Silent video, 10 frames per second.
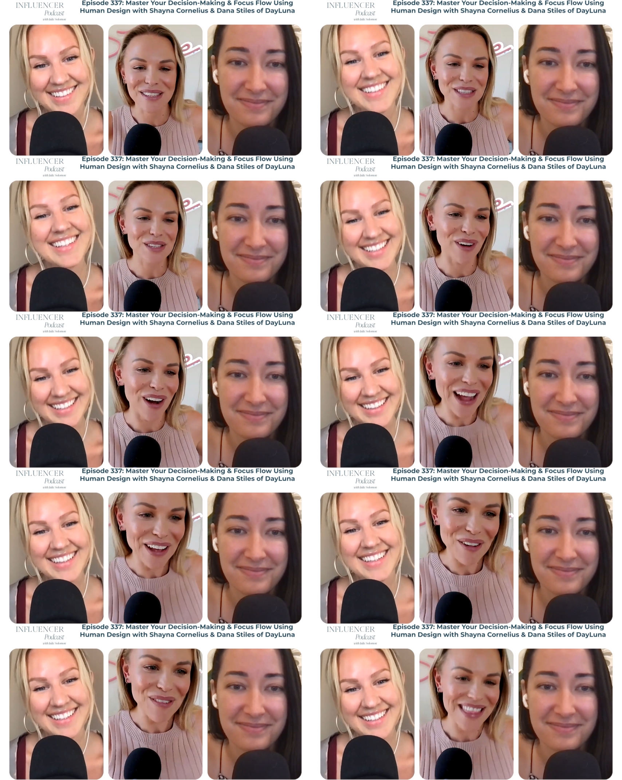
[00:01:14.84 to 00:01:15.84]
Speaker 1: that's where I
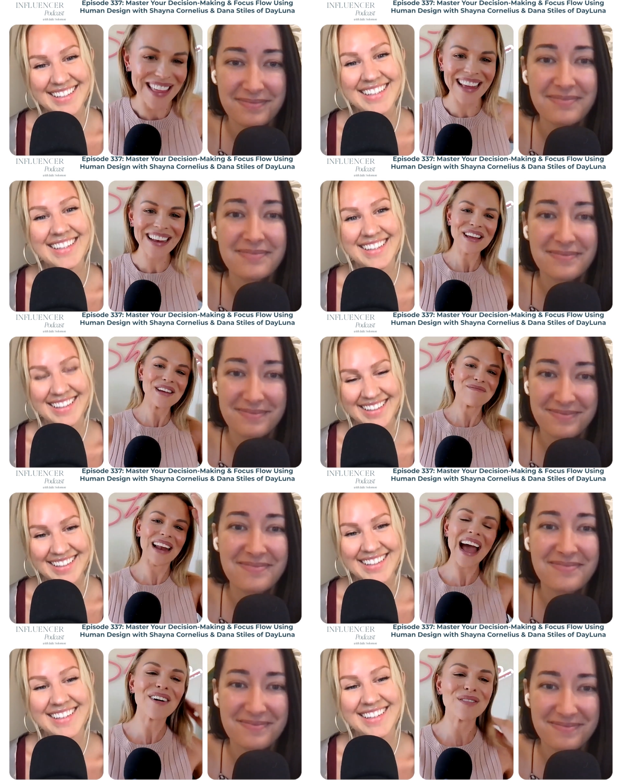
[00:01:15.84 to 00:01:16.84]
go with that, but
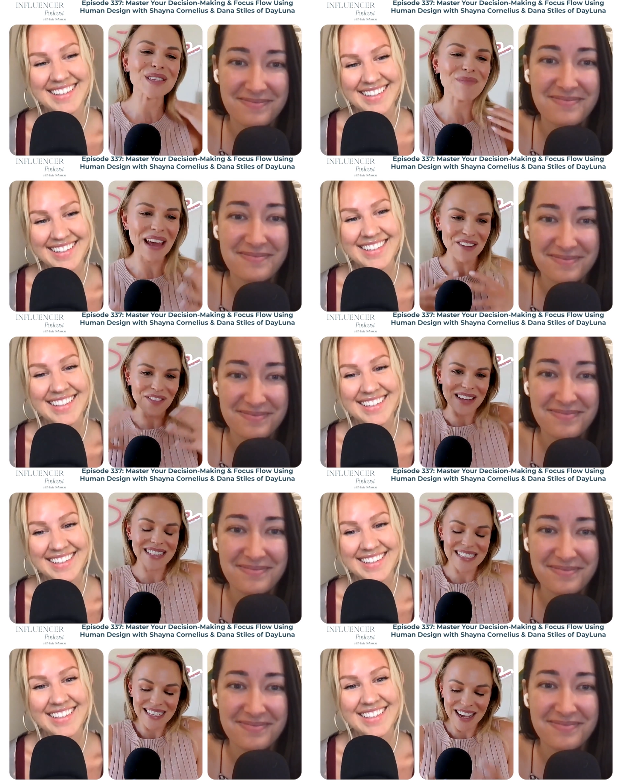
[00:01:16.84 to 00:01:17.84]
how it was
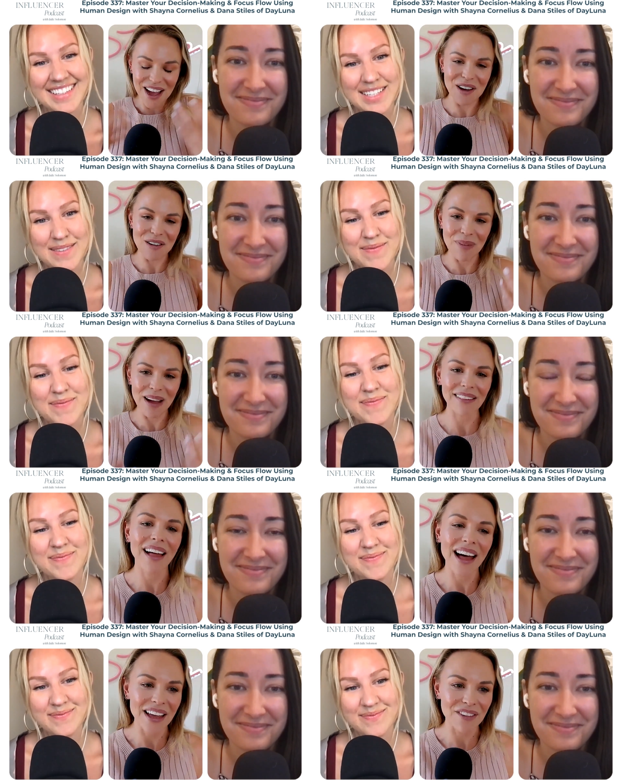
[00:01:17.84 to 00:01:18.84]
manifested to come
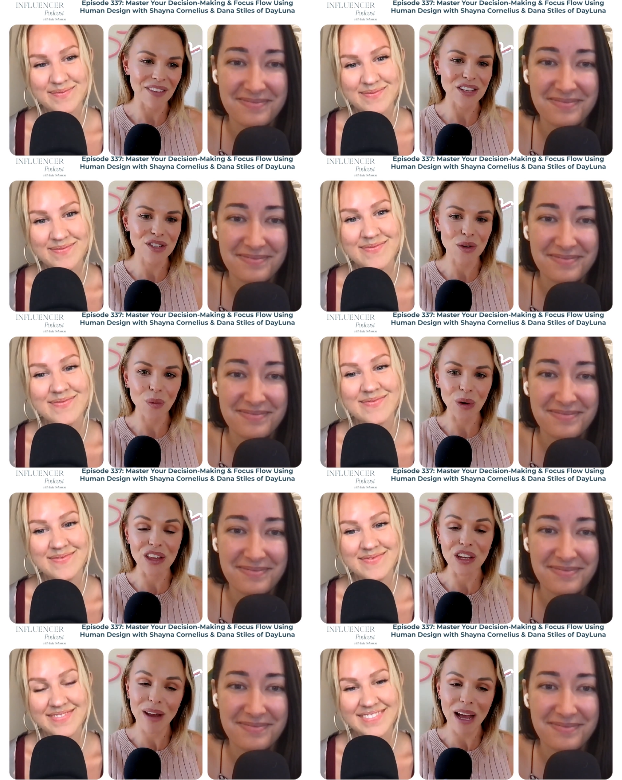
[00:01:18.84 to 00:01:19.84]
alive into the work
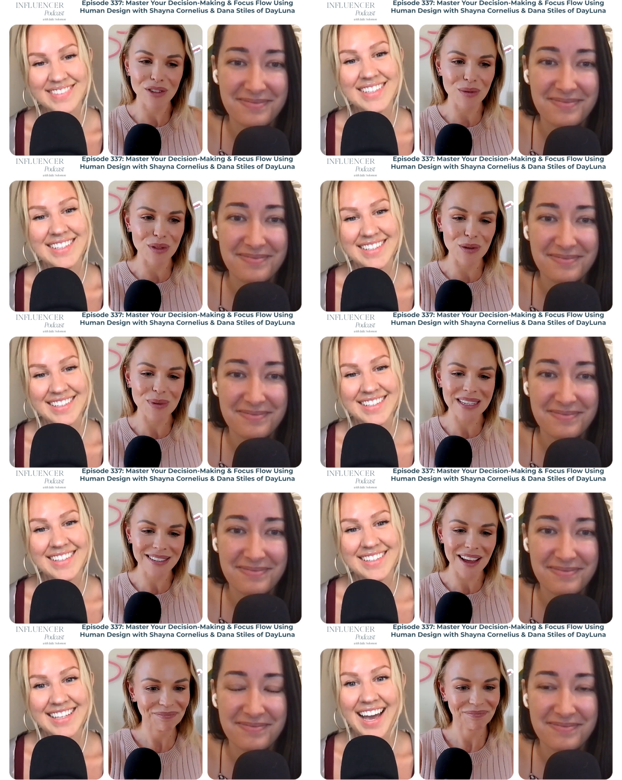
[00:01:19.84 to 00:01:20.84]
that you now do with human
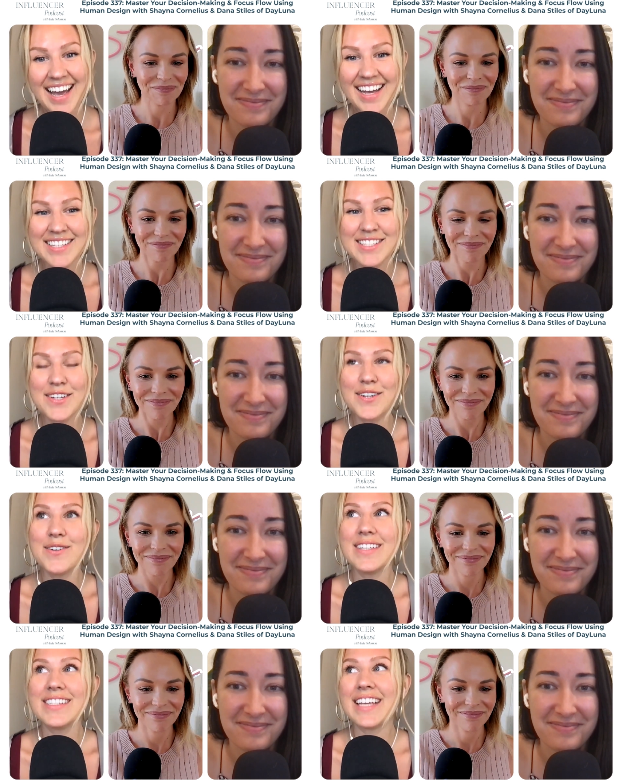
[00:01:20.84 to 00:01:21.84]
design.
Speaker 2: Yeah,
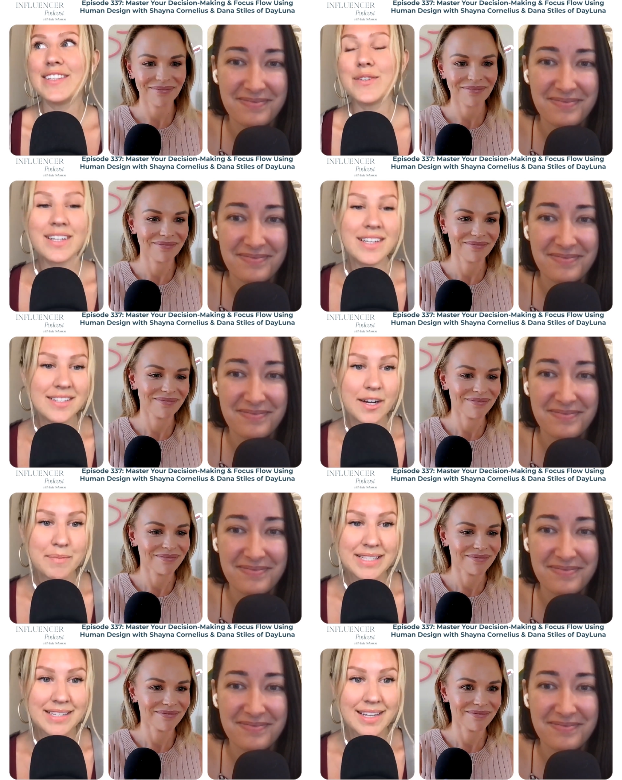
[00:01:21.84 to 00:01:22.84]
so DayLuna is our
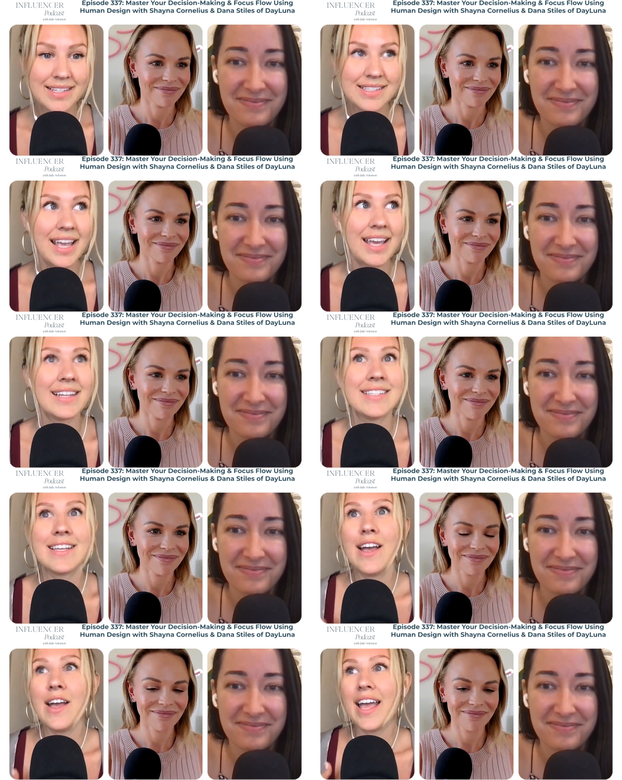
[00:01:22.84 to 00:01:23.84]
business, and
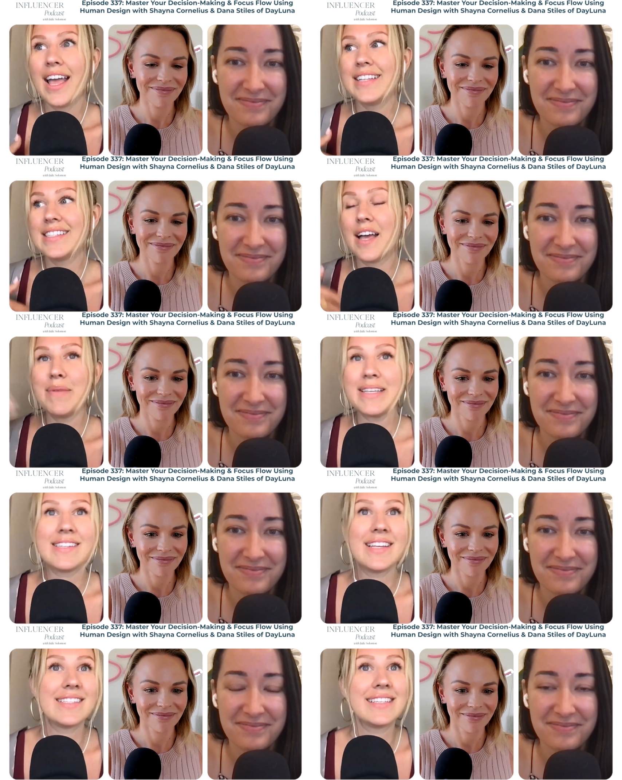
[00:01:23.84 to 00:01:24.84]
it's a
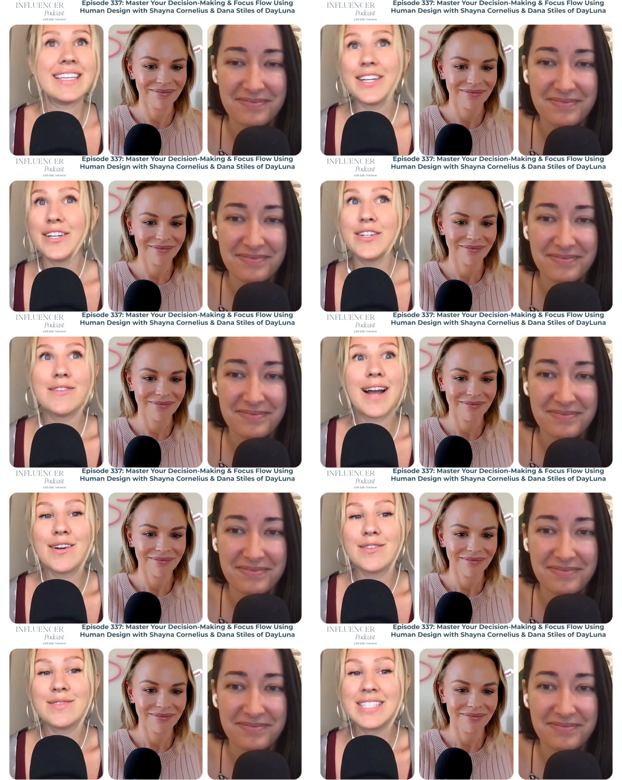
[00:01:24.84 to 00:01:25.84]
business geared
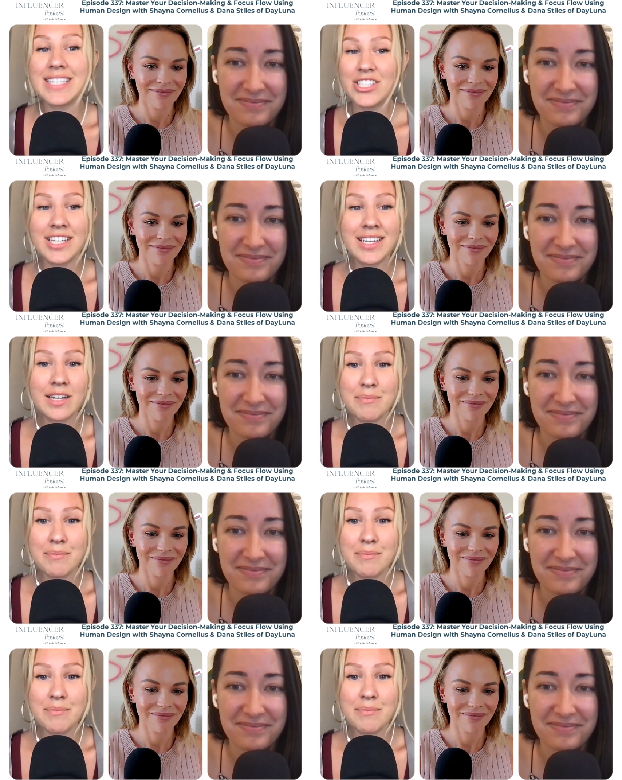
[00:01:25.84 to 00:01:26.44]
around teaching and